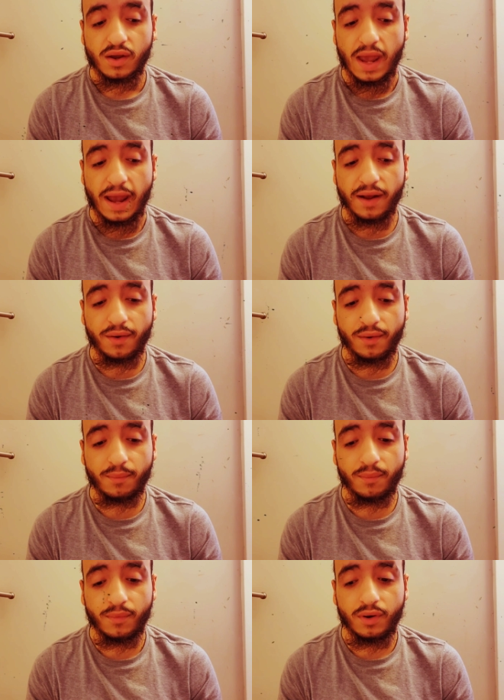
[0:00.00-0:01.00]
And,
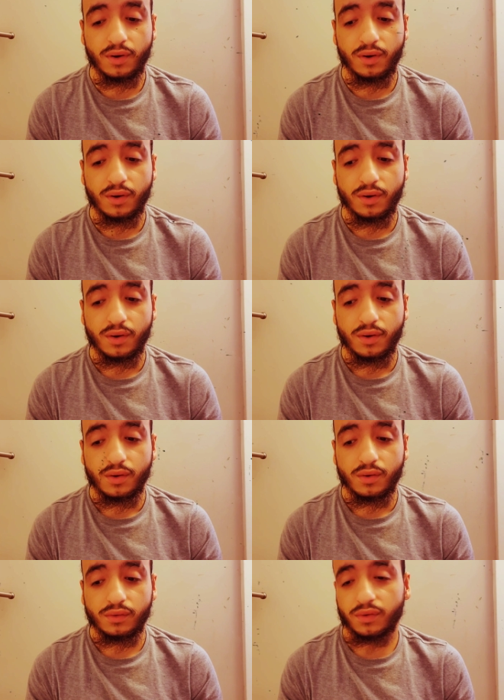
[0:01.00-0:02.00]
um,
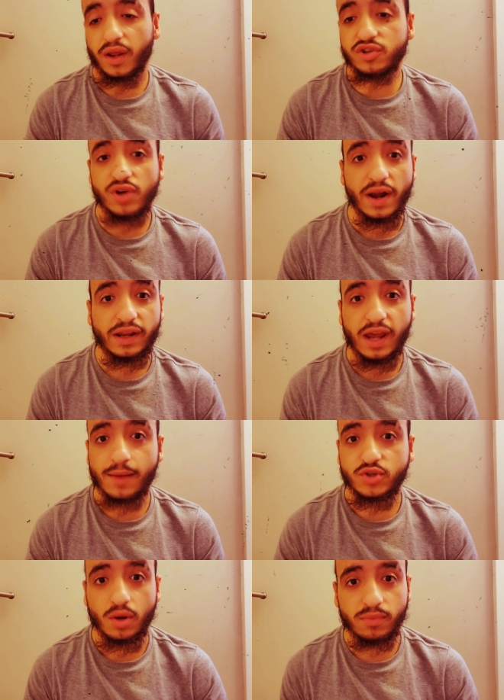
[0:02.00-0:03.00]
so they tried to
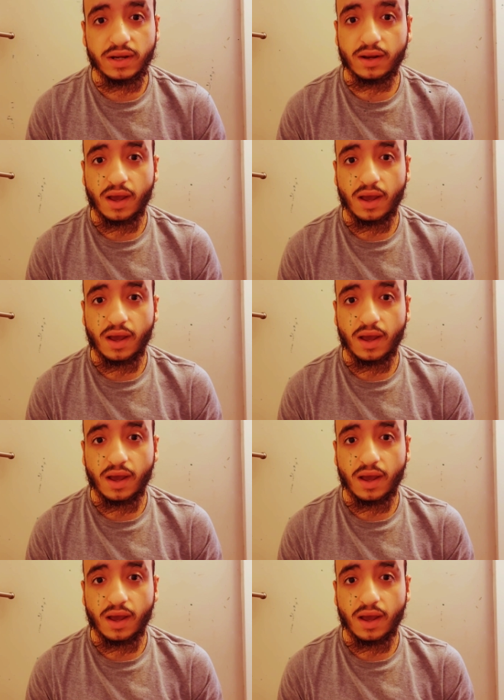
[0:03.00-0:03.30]
capture me,